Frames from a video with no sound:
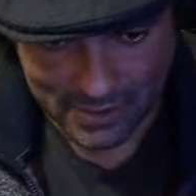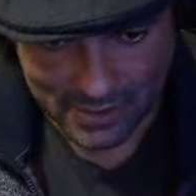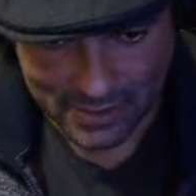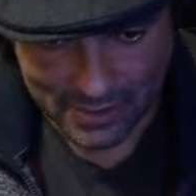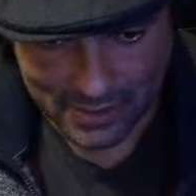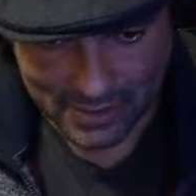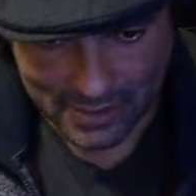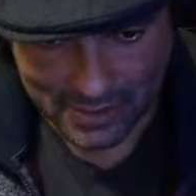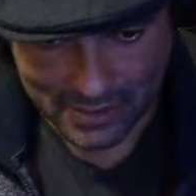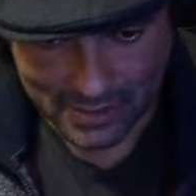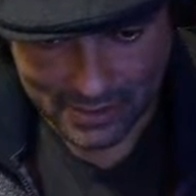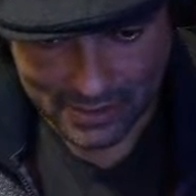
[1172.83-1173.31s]

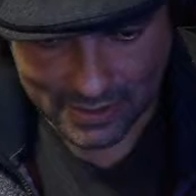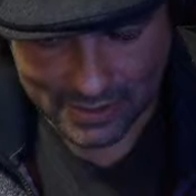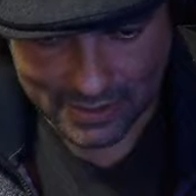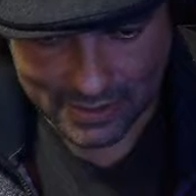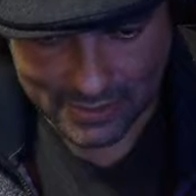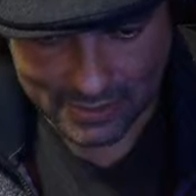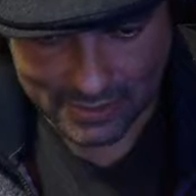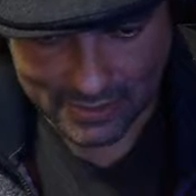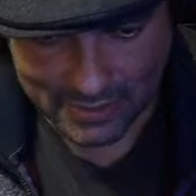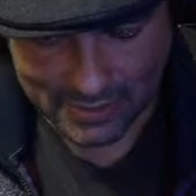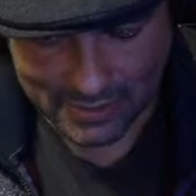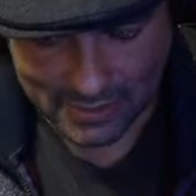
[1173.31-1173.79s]

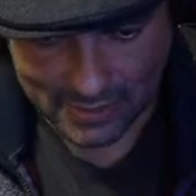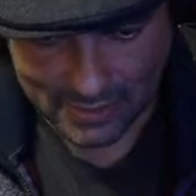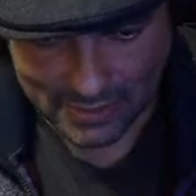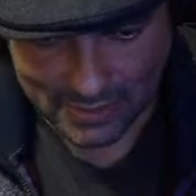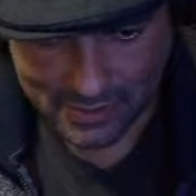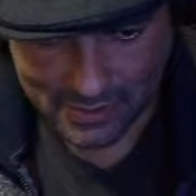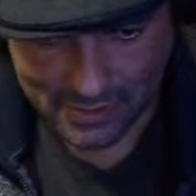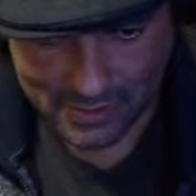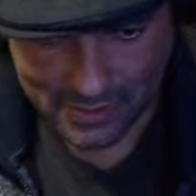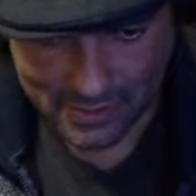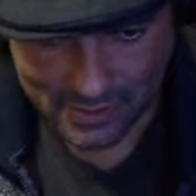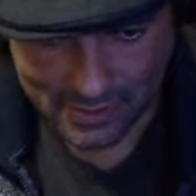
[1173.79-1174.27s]
And
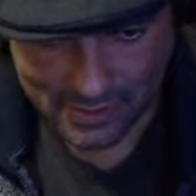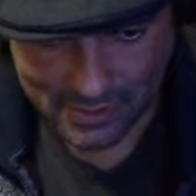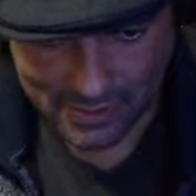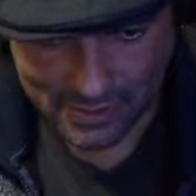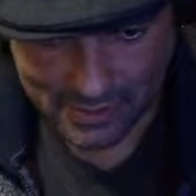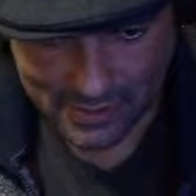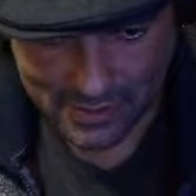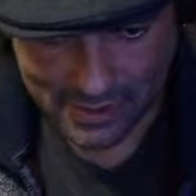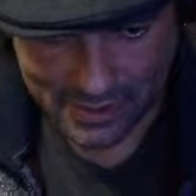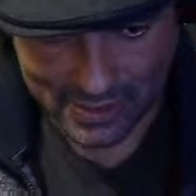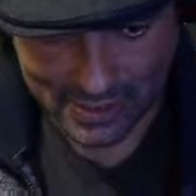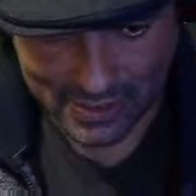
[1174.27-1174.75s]

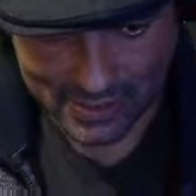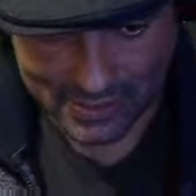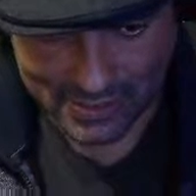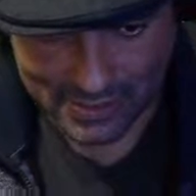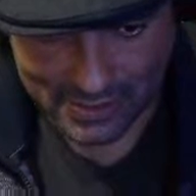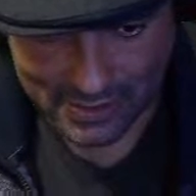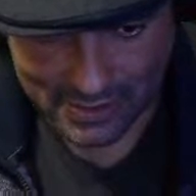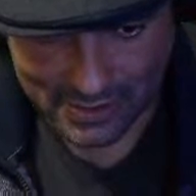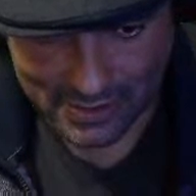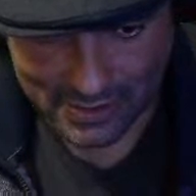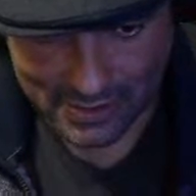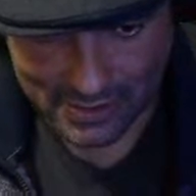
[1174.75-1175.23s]
that
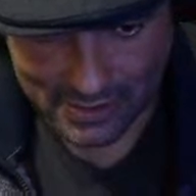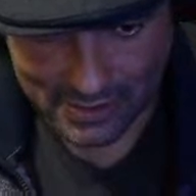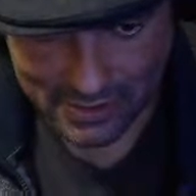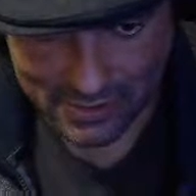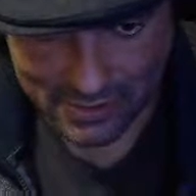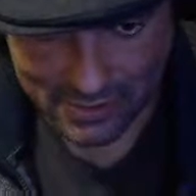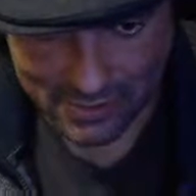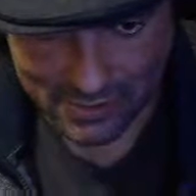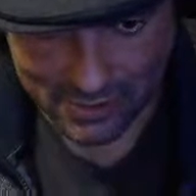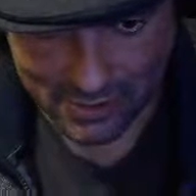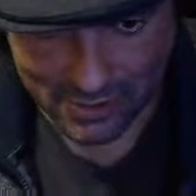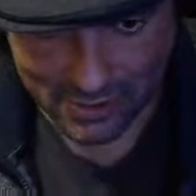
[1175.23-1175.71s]

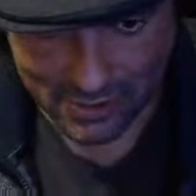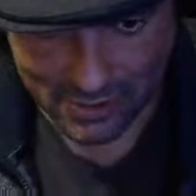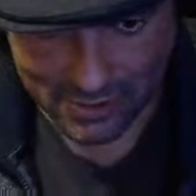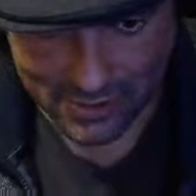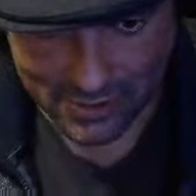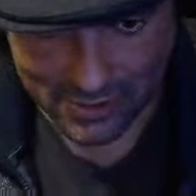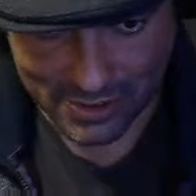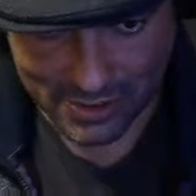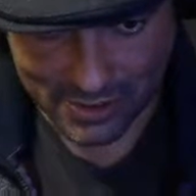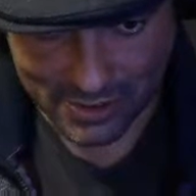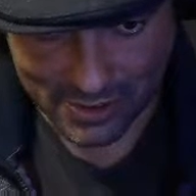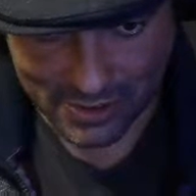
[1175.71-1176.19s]
is
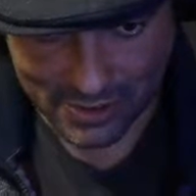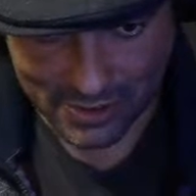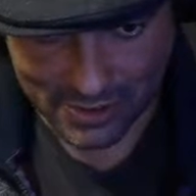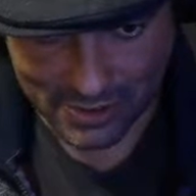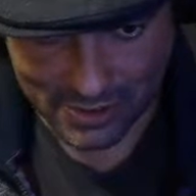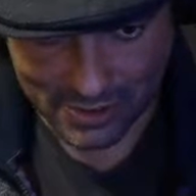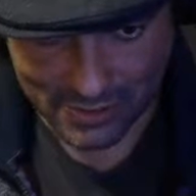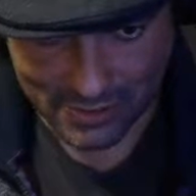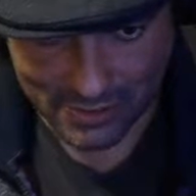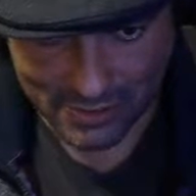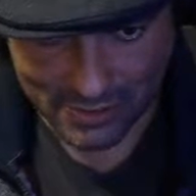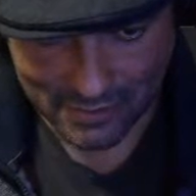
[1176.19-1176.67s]
not
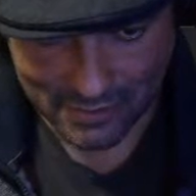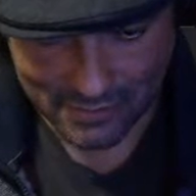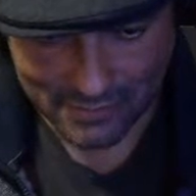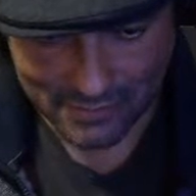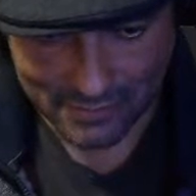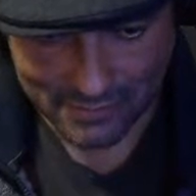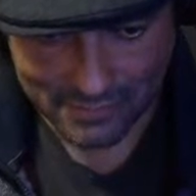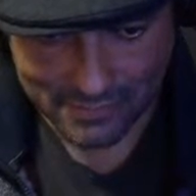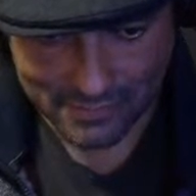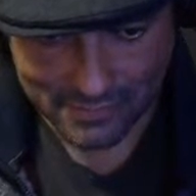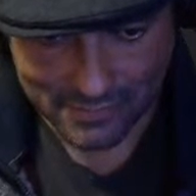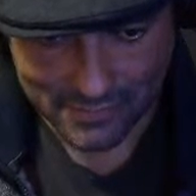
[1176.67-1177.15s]
a
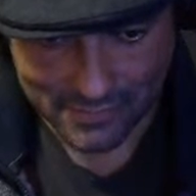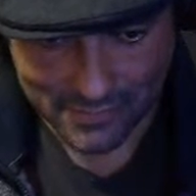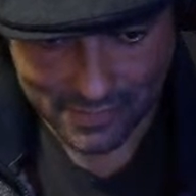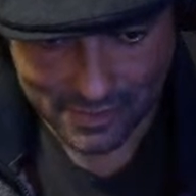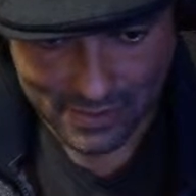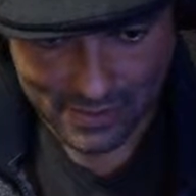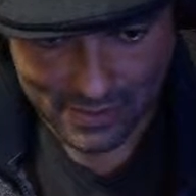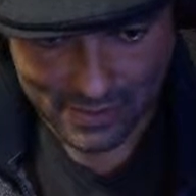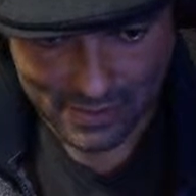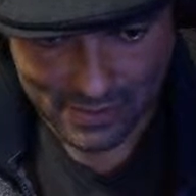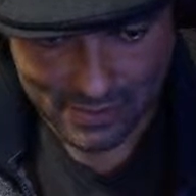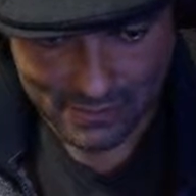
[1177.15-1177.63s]

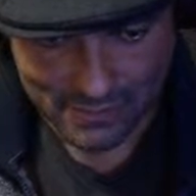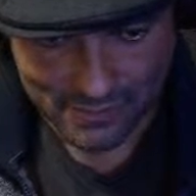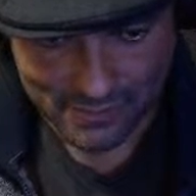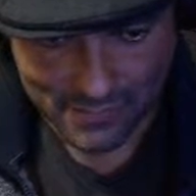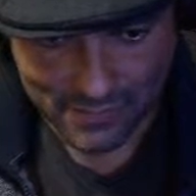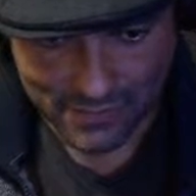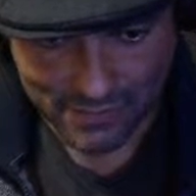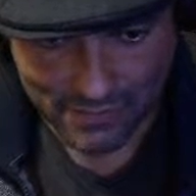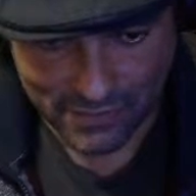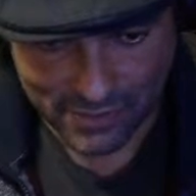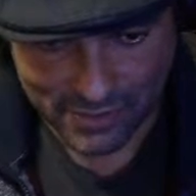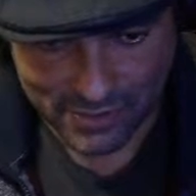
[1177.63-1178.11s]

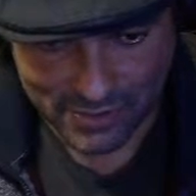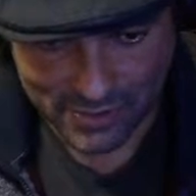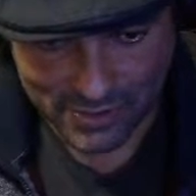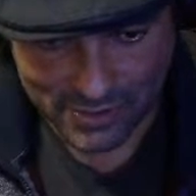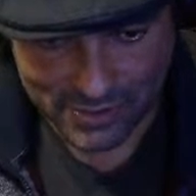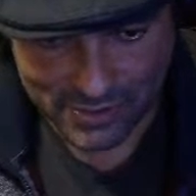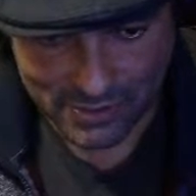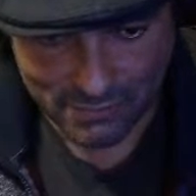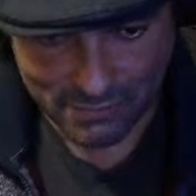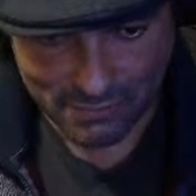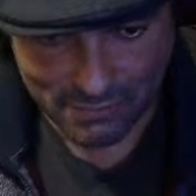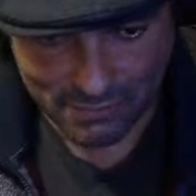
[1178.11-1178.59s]
function,
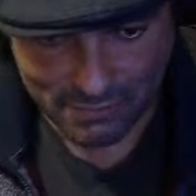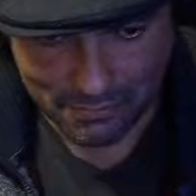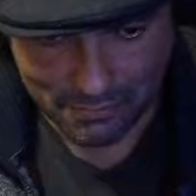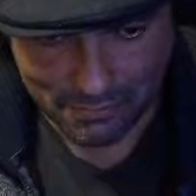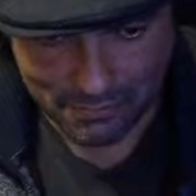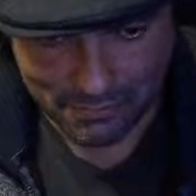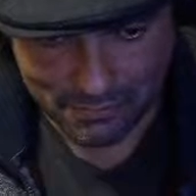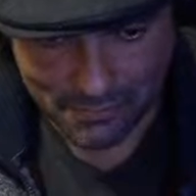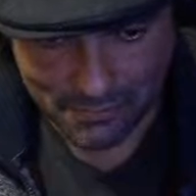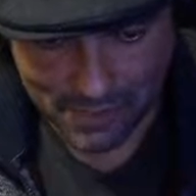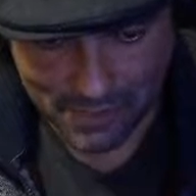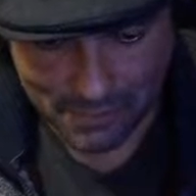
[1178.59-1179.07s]
it's a
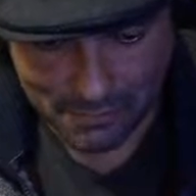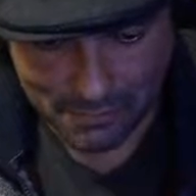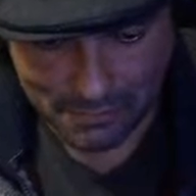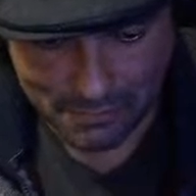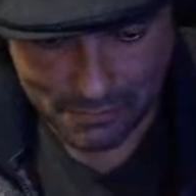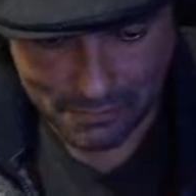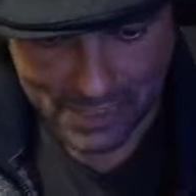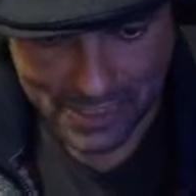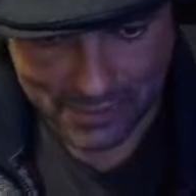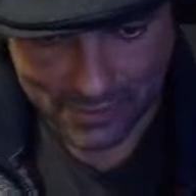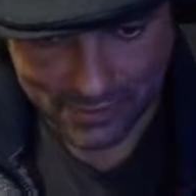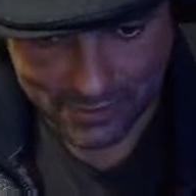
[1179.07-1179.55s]

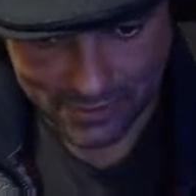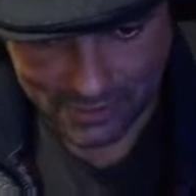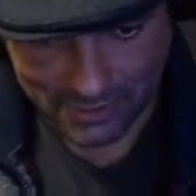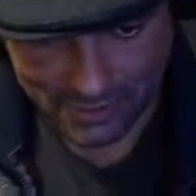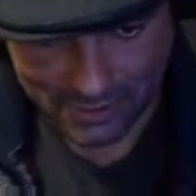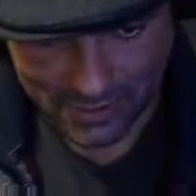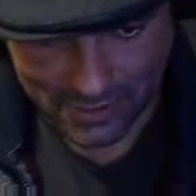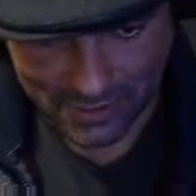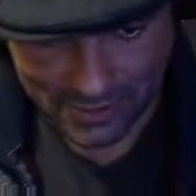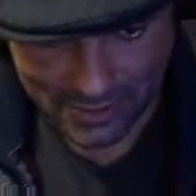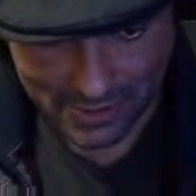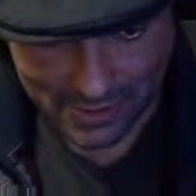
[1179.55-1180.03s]

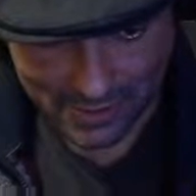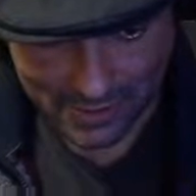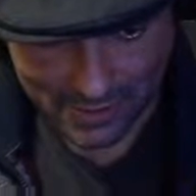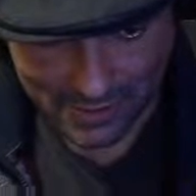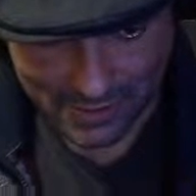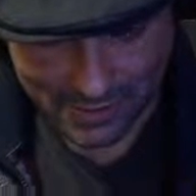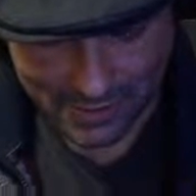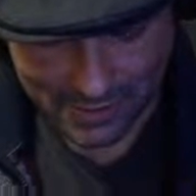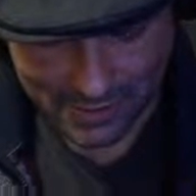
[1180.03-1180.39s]
macro, I think.